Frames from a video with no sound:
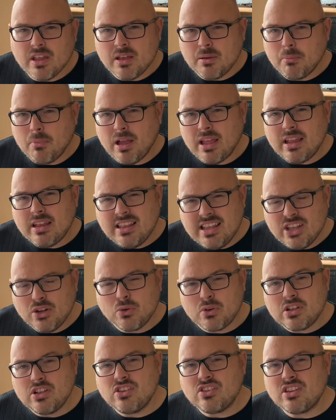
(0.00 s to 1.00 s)
My little
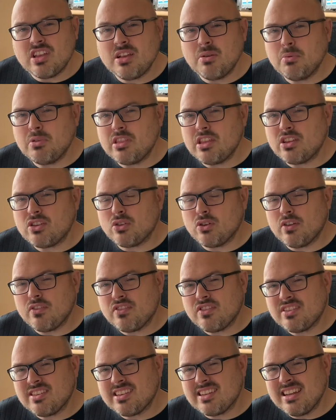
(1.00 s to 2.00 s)
concern with this sort of
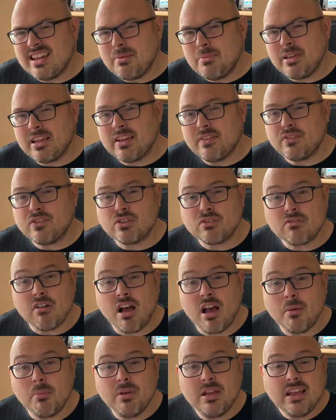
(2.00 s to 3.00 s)
slimming of
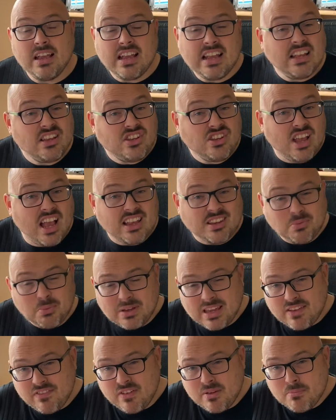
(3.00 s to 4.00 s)
Scrum is, yes, we're
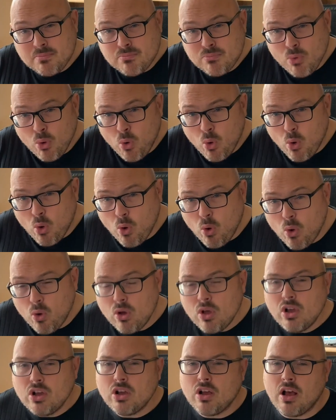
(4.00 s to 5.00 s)
giving more
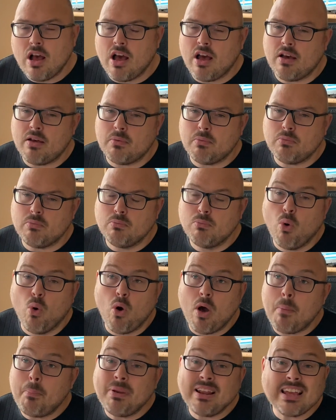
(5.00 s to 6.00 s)

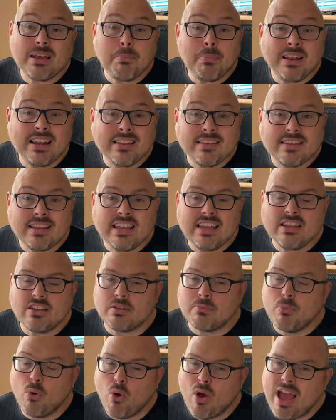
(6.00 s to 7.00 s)
applicability
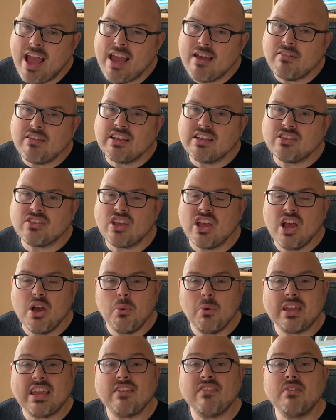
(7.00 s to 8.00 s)
to more areas.
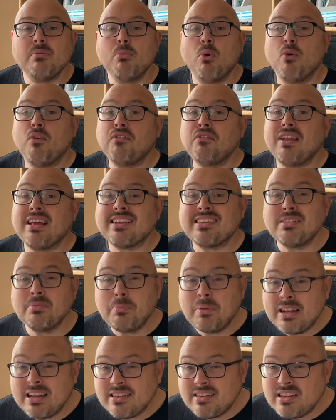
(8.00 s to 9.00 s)
We're giving more
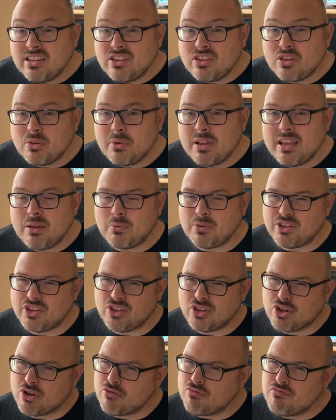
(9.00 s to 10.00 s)
flexibility to it, which
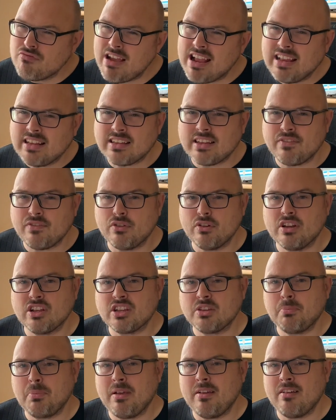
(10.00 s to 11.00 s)
is great if you're an
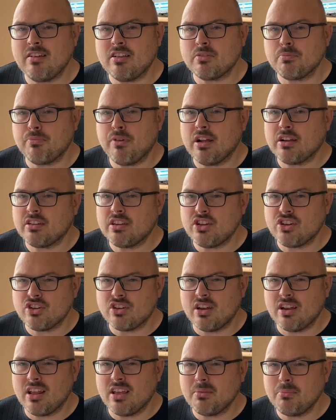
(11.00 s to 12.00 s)
experienced
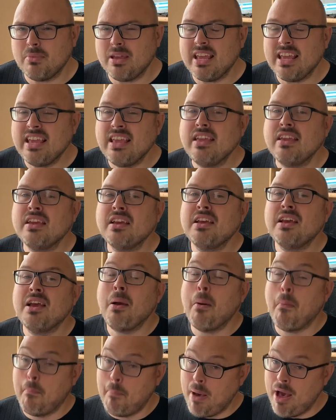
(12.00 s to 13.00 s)
practitioner like me.
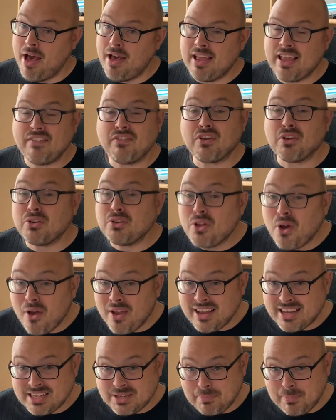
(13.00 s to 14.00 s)
But if you're not
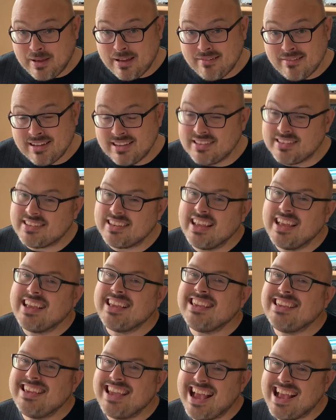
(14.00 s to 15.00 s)
experienced,
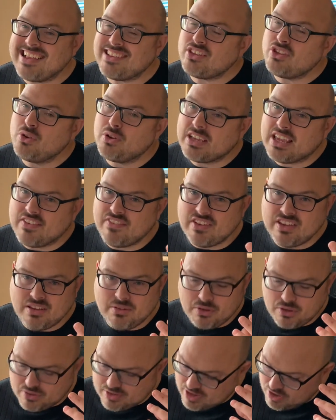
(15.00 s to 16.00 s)
yes, you're giving
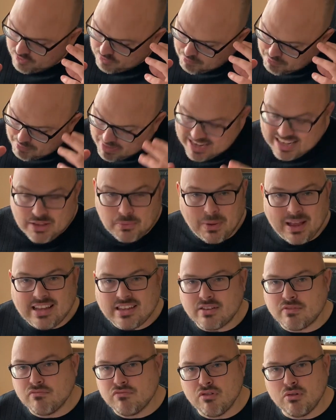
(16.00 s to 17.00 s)
yourself many ways
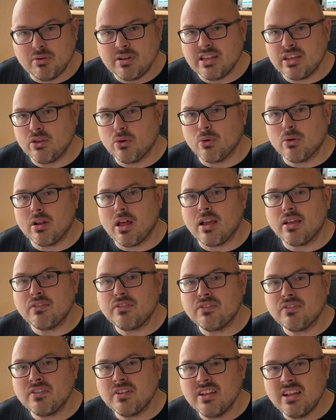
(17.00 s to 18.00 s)
of ruining your
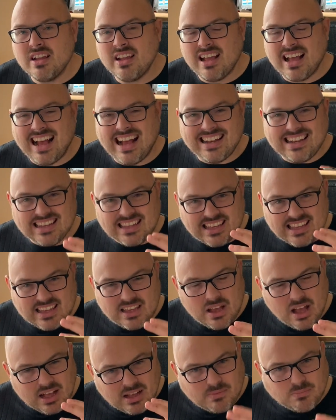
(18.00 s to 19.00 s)
life. And
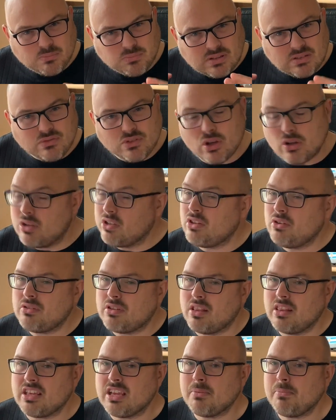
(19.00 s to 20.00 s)
we've got to do
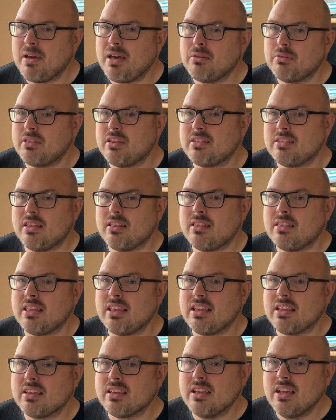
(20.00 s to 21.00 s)
something about this, I
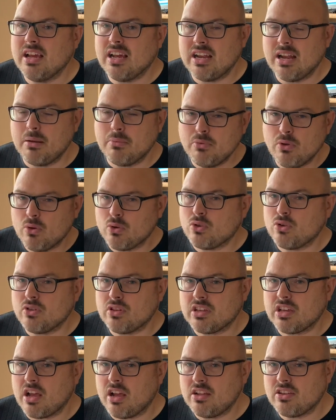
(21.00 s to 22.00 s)
think. And I'm not sure the
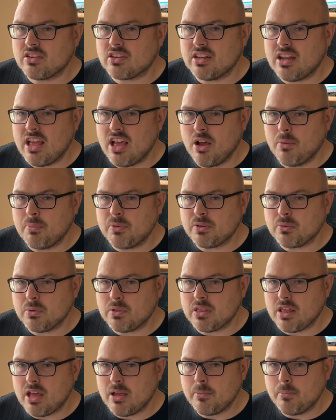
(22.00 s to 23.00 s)
guide's going to help us
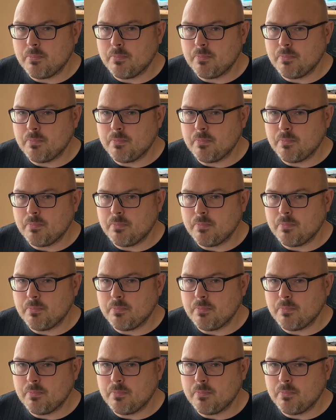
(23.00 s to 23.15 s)
with that.